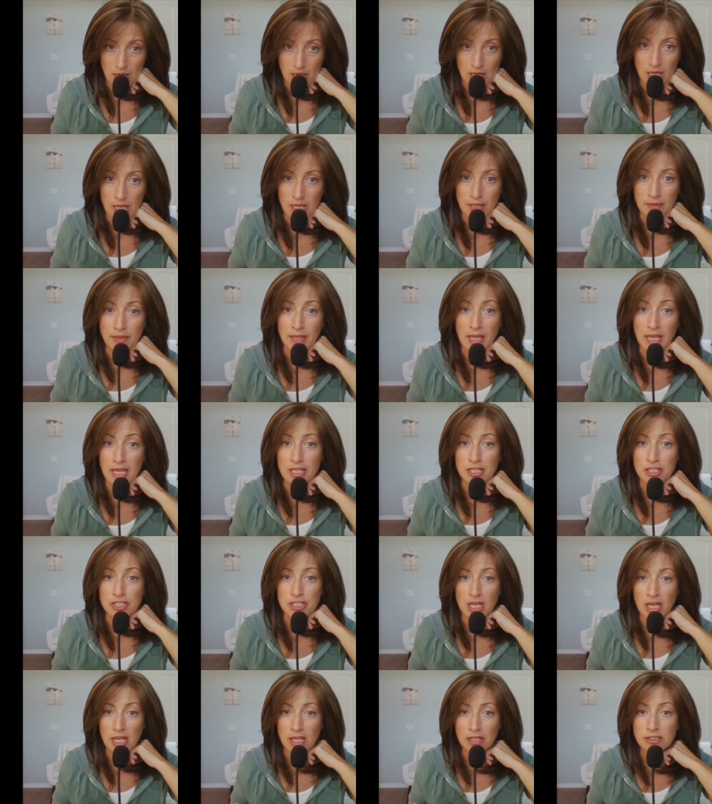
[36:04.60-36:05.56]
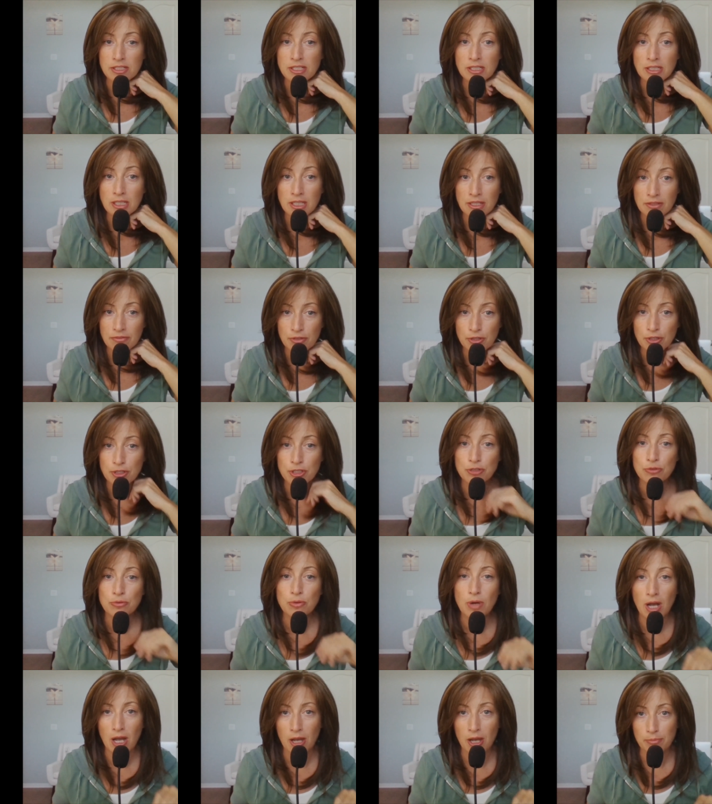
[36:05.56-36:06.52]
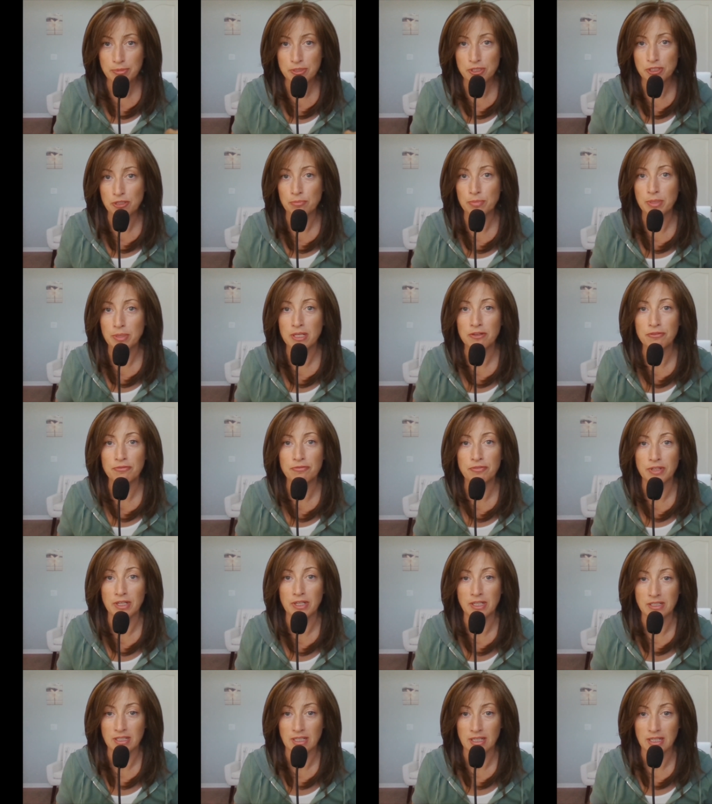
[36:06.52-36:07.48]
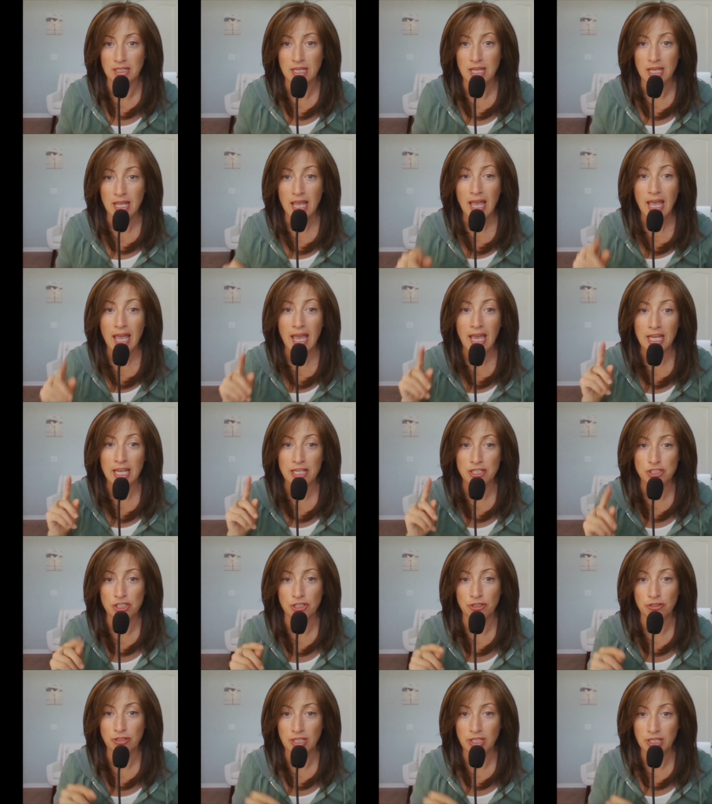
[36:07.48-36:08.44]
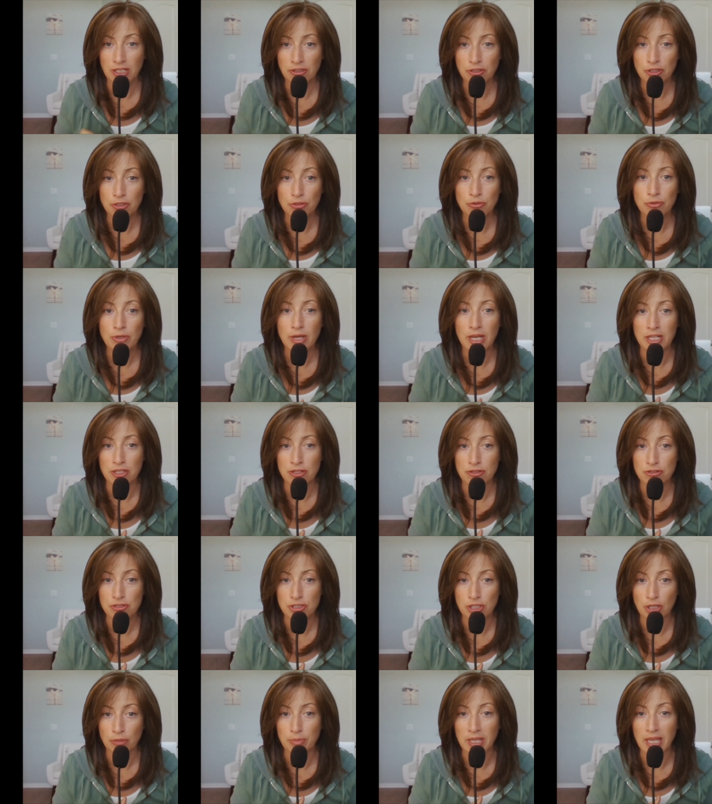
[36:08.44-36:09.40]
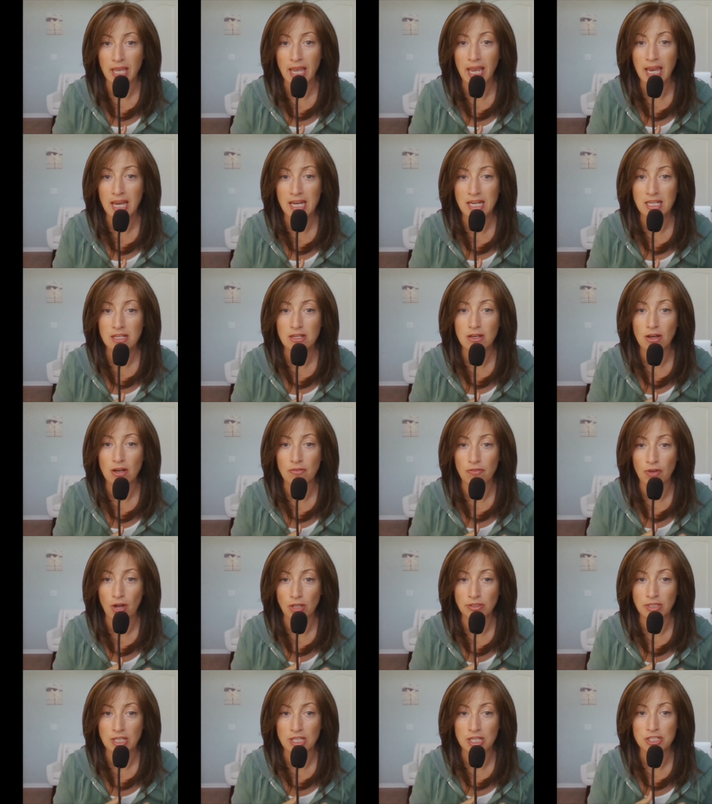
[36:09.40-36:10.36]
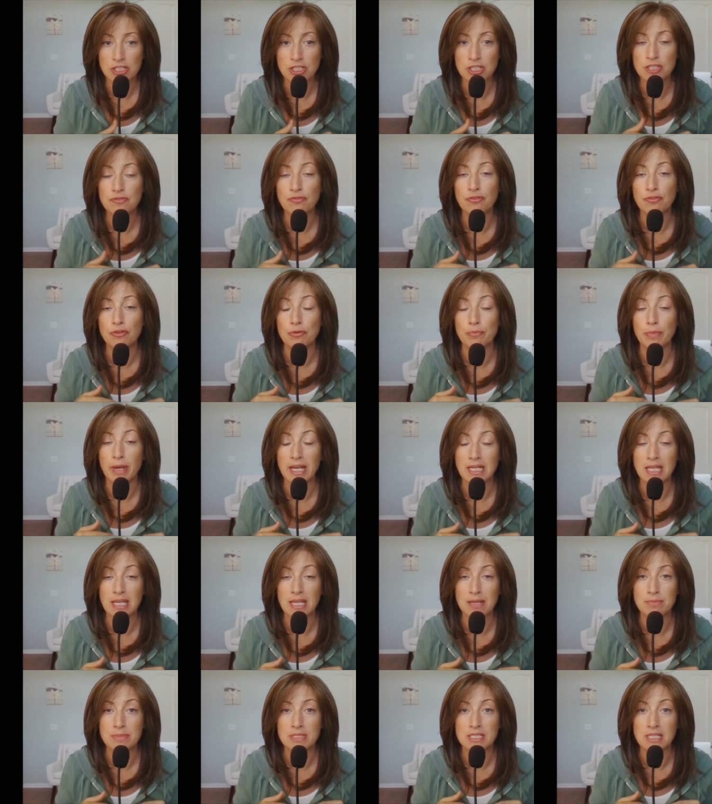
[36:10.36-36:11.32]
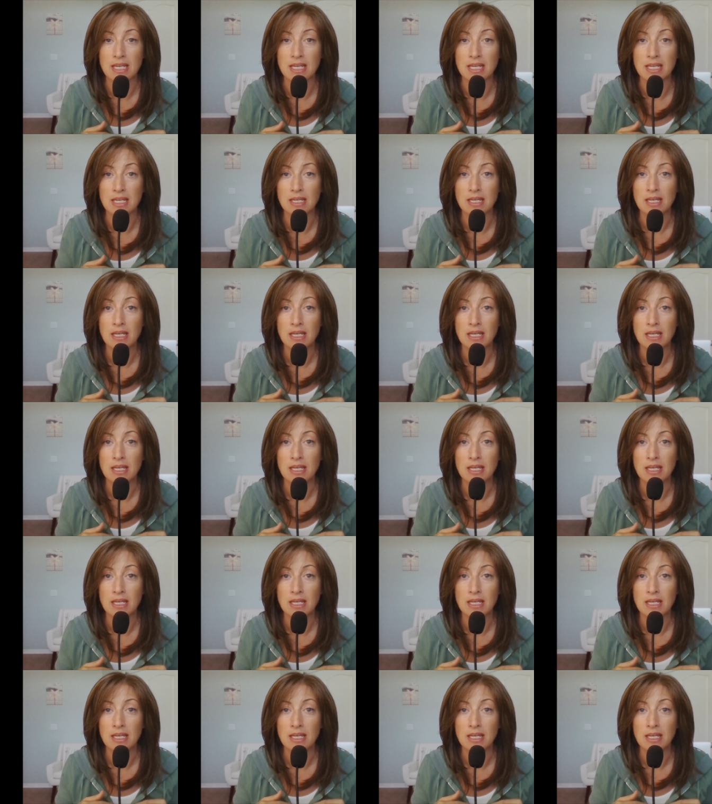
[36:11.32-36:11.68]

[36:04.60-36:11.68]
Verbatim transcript: They shall deliver you up to be afflicted, and shall kill you, and you shall be hated of all nations for my name's sake.